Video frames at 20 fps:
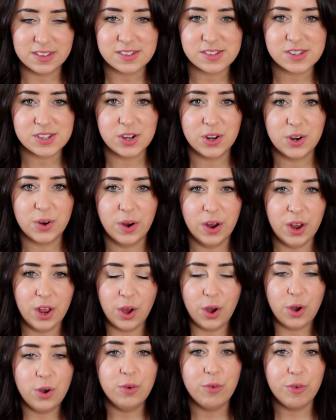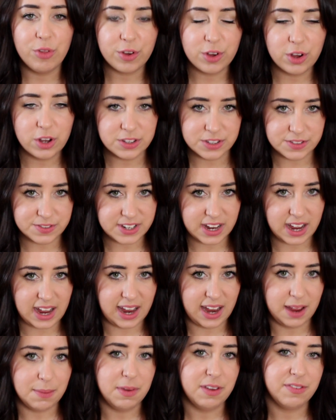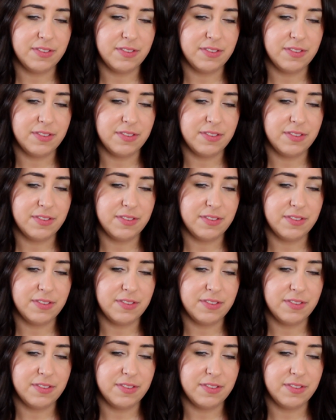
So over the course of time,